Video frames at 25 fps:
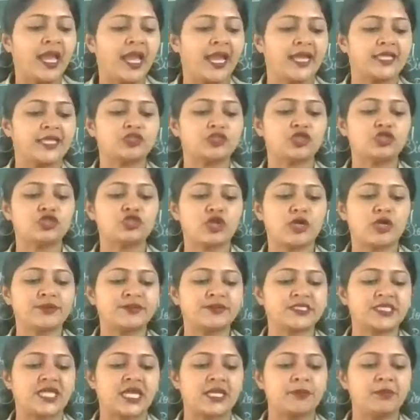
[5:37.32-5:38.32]

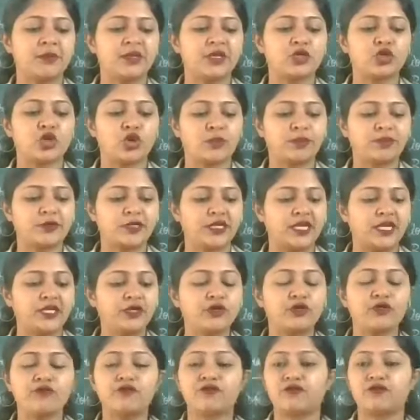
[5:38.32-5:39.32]
Heterotrophs can be grouped
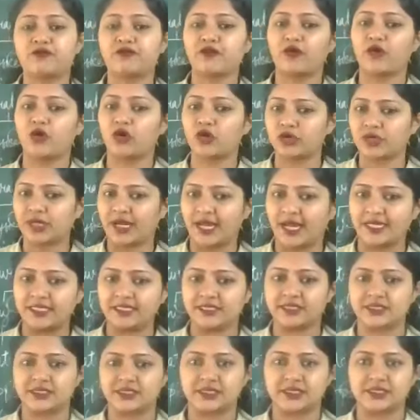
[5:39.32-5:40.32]
into 4
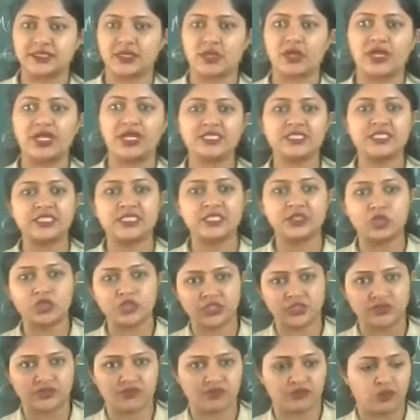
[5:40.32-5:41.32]
kinds. Now, let's see
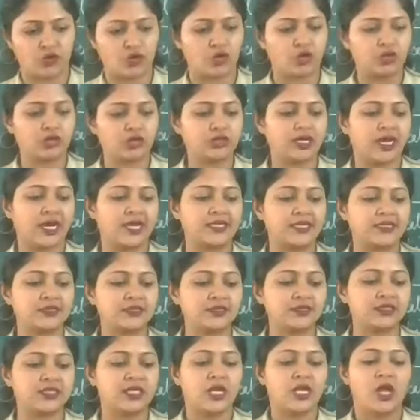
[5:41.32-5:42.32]
those 4
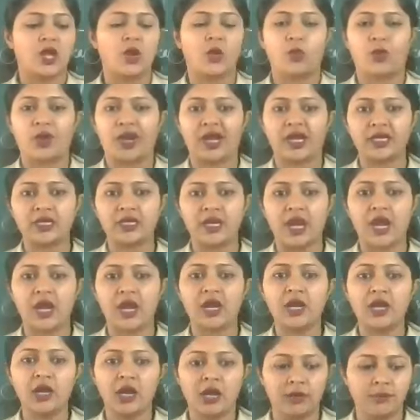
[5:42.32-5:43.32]
kinds. One
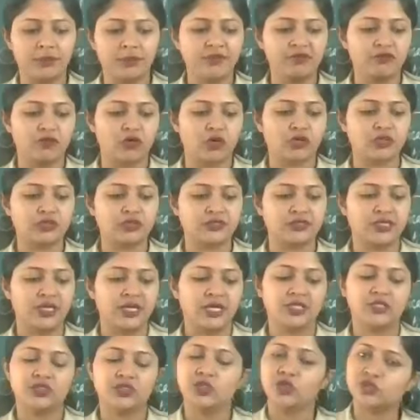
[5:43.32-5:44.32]
are herbivores,
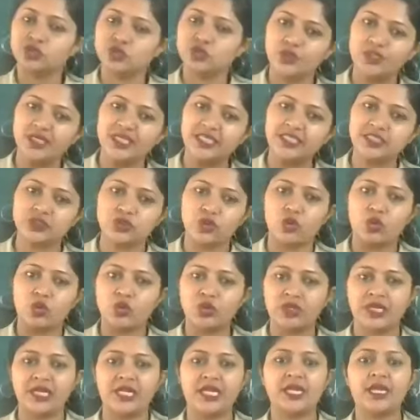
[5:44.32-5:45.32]
those who eat
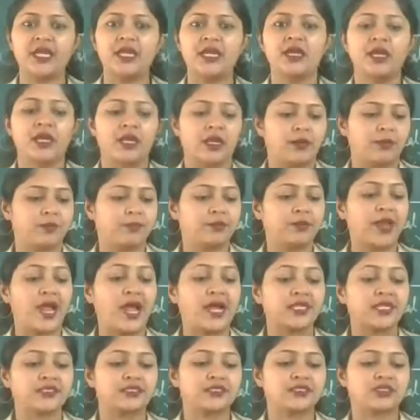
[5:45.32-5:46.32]
only
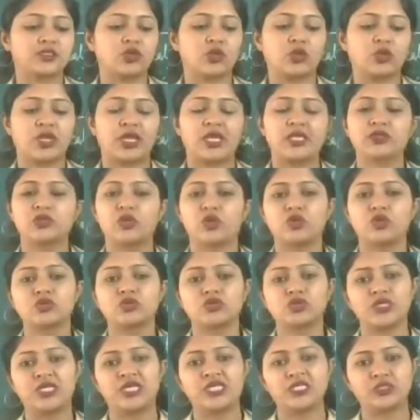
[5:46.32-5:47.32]
plants. Okay, those
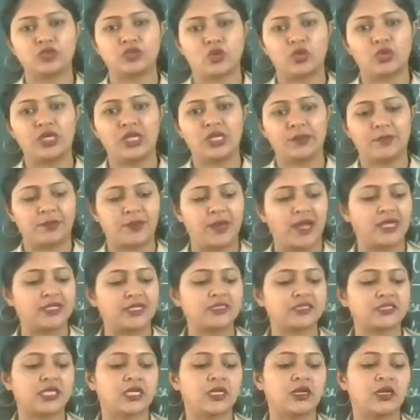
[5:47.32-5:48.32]
who eat only
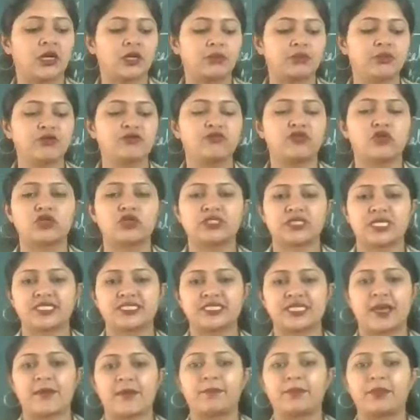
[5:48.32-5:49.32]
plants are herbivores.
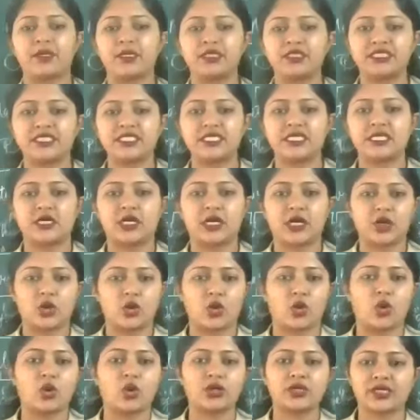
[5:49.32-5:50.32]
Example: deer,
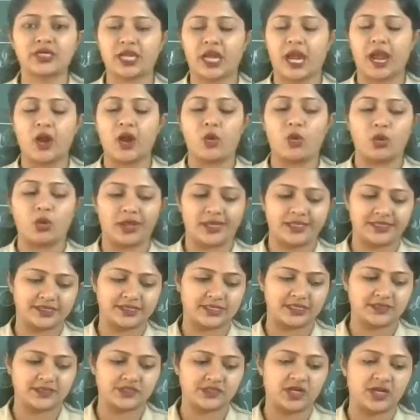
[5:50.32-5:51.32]
goat, cow,
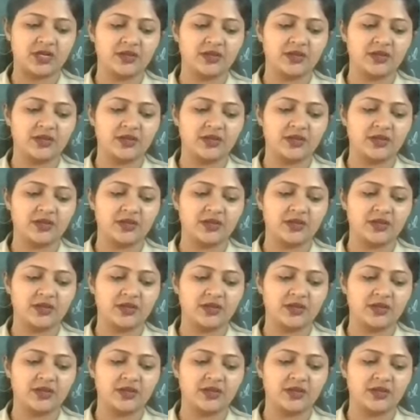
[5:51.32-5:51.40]
etc.